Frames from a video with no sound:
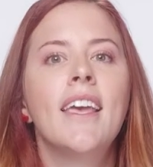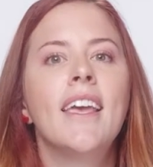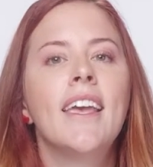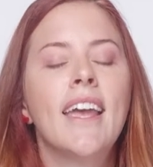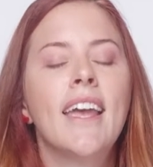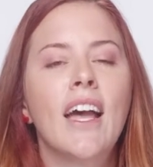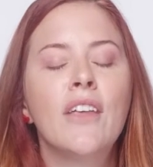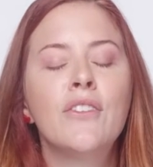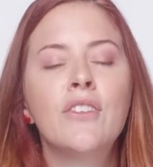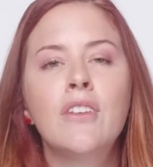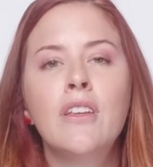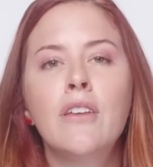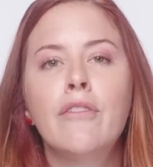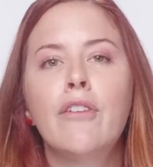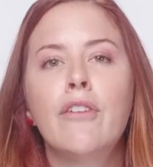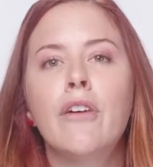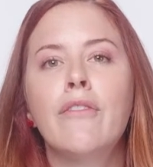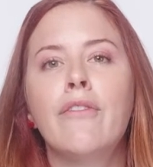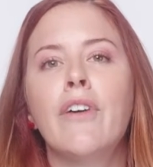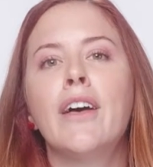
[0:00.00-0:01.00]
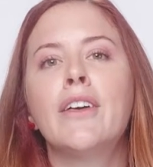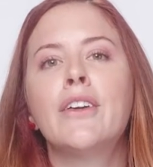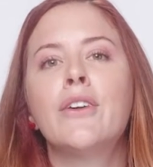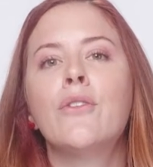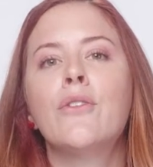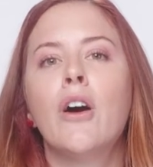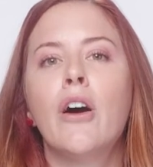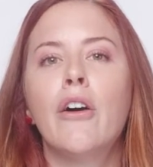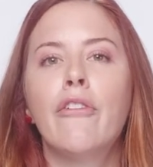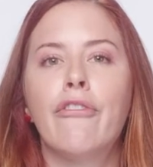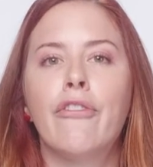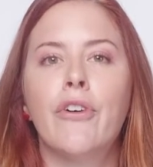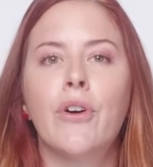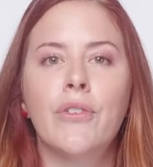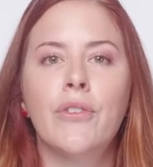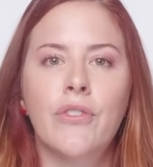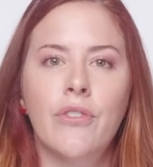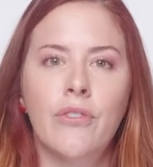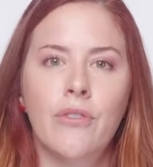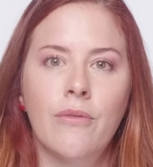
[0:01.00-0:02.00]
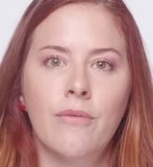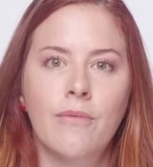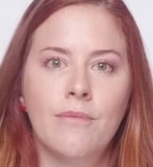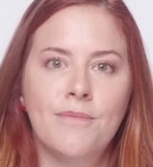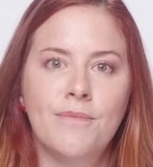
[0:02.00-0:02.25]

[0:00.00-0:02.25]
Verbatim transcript: It has a default value of false.